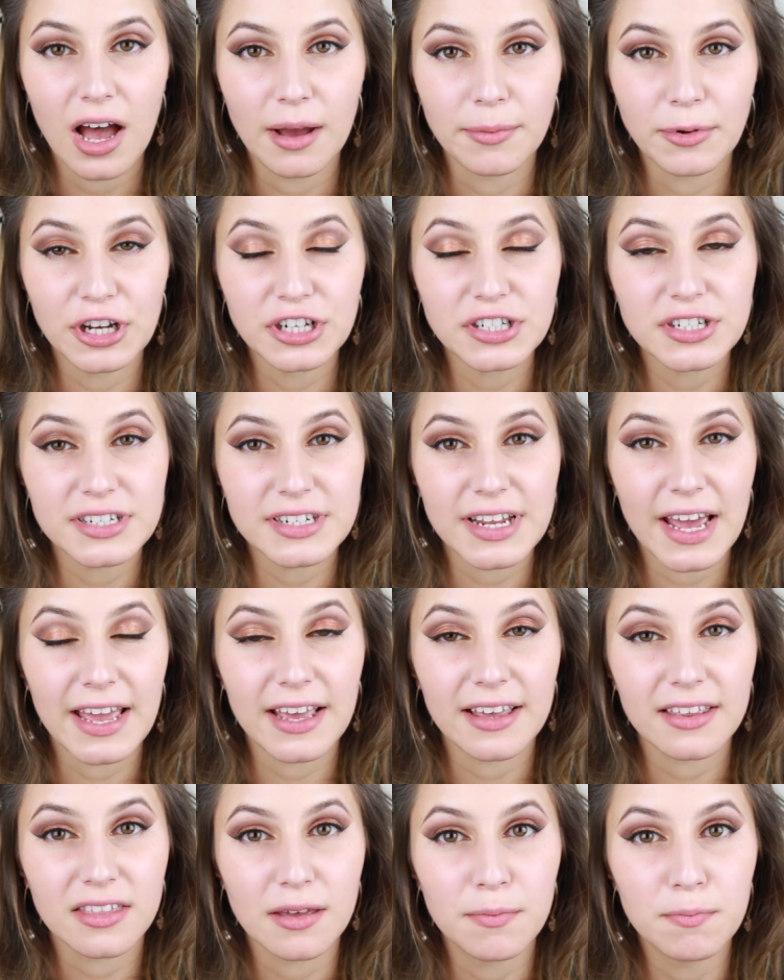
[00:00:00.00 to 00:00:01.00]
I'm going to
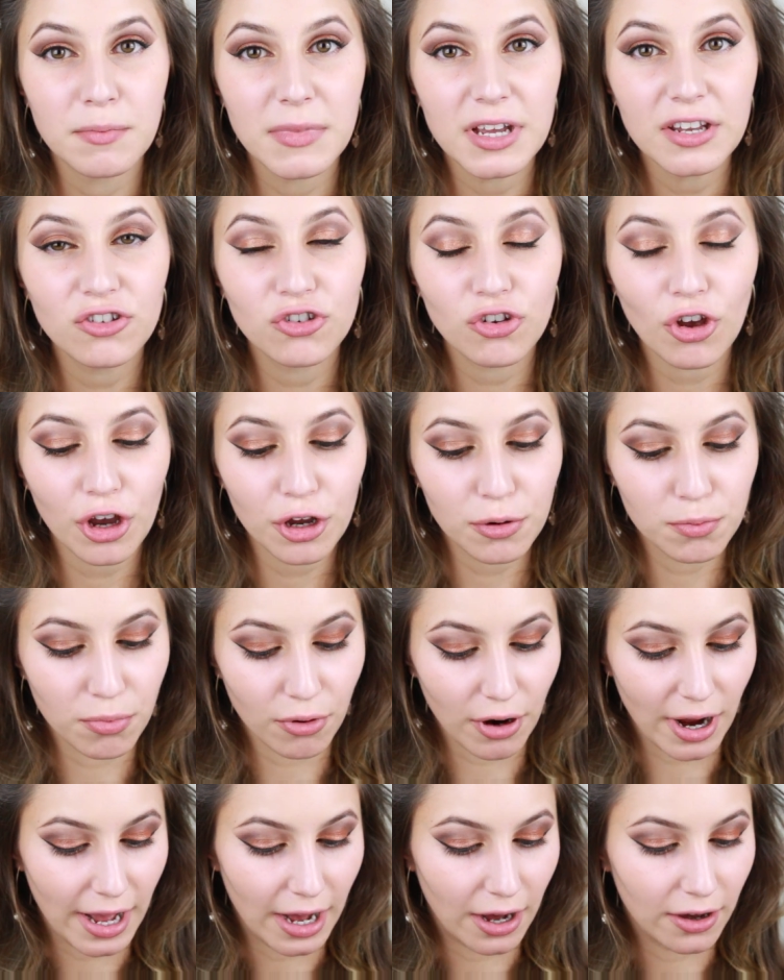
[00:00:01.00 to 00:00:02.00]
take the mid-tone
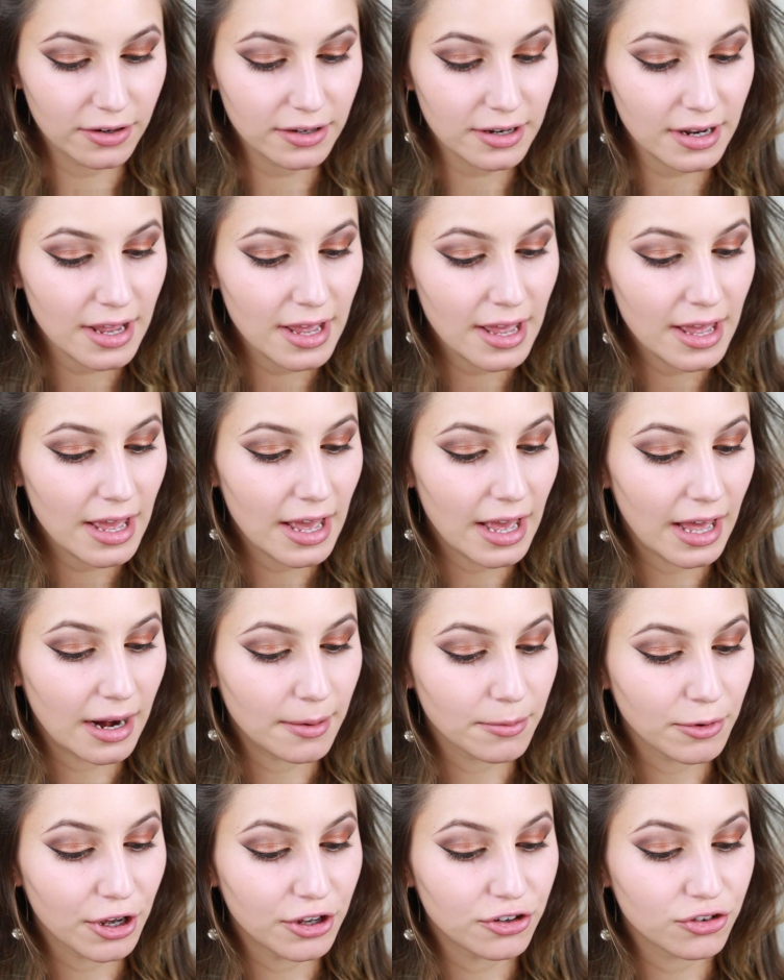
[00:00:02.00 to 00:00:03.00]
brown and
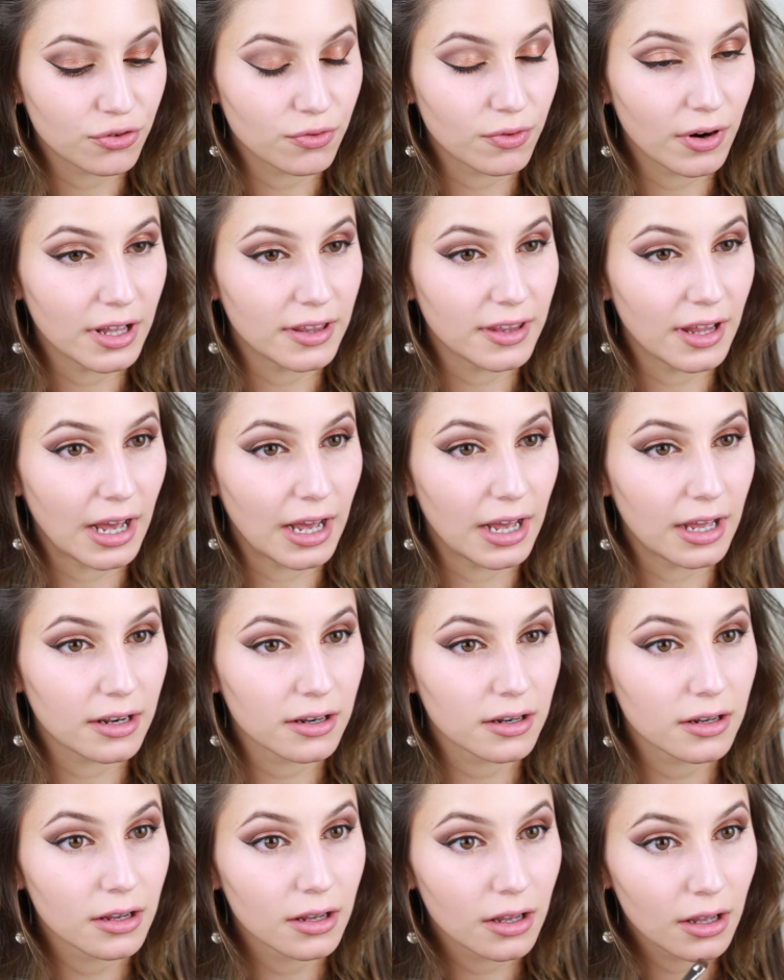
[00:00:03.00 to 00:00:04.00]
I'm going to run
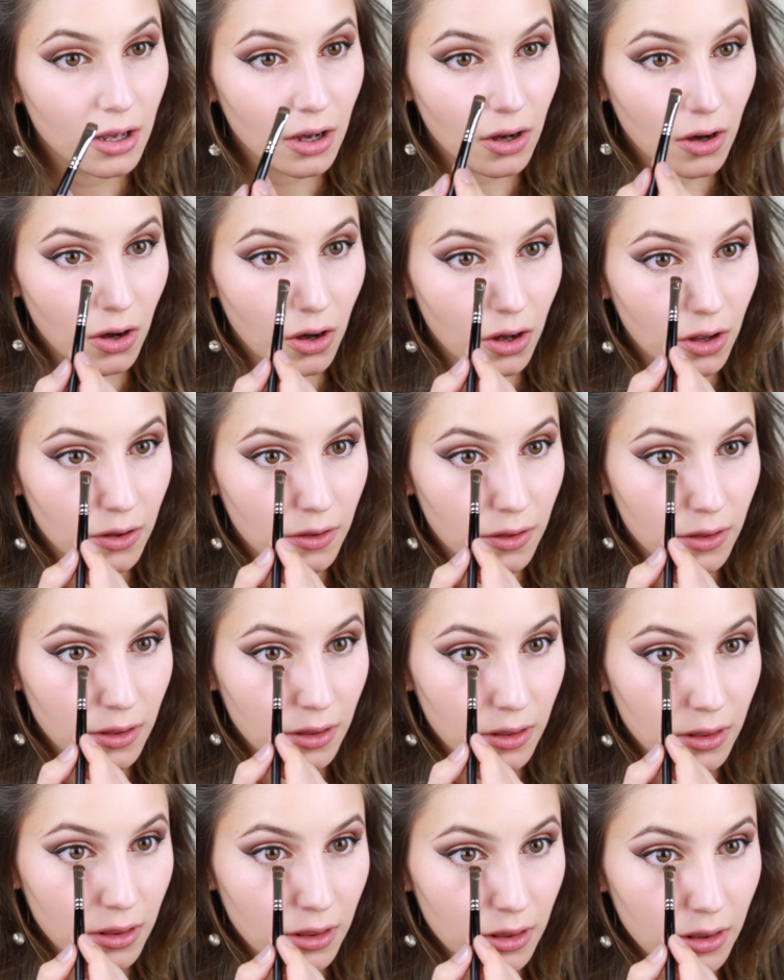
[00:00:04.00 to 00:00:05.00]
that
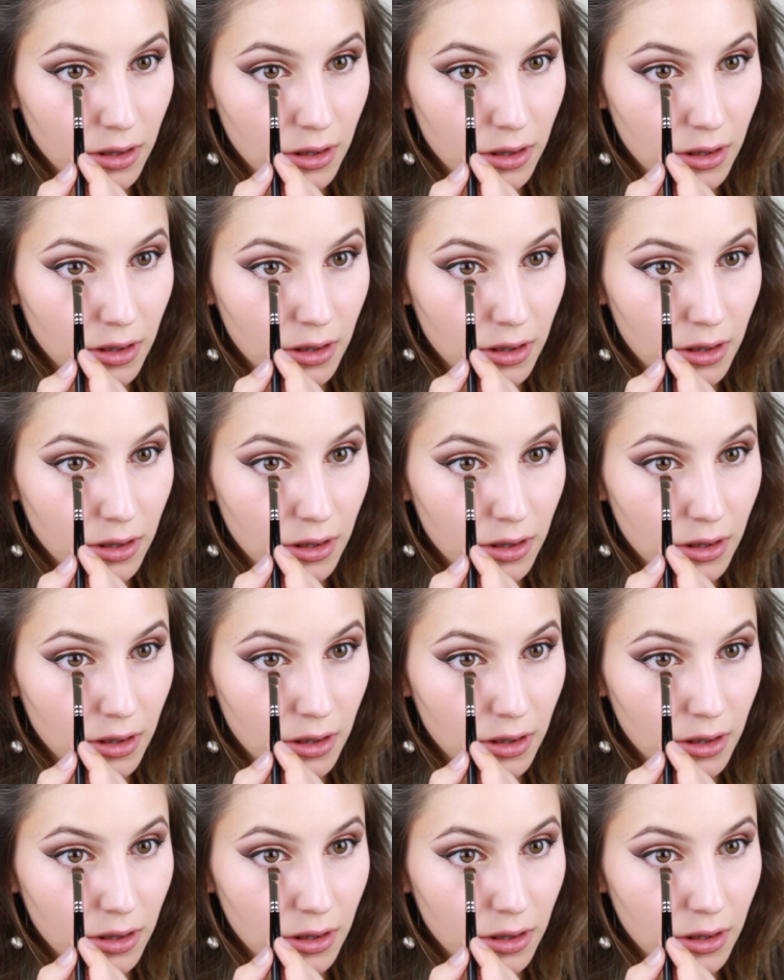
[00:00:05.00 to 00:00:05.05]
on